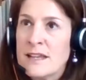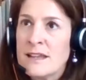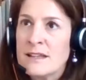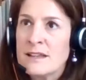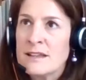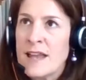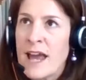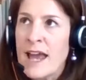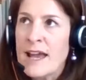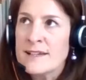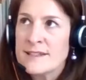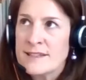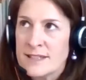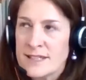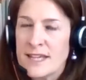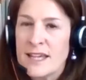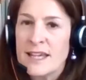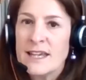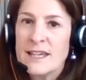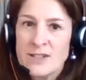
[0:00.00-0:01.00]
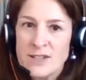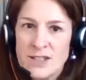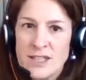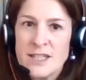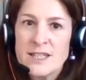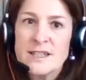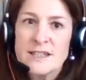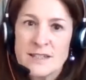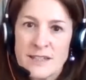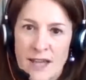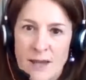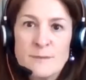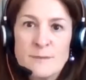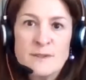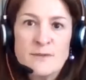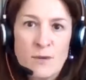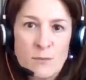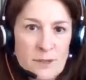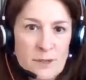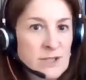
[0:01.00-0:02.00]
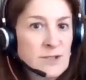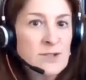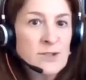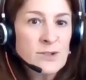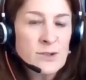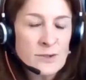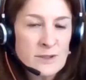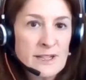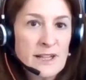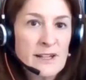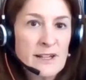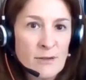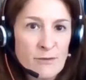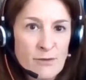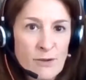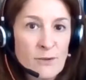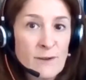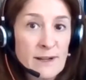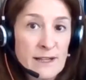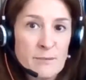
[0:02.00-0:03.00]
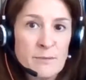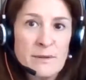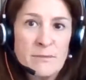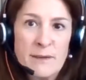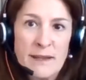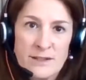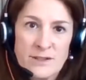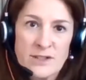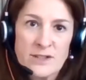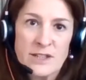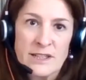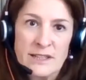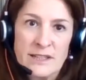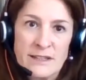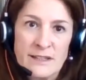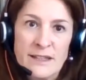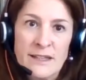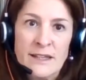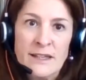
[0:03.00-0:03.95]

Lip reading: the hesitation stems from issues that have already been mentioned,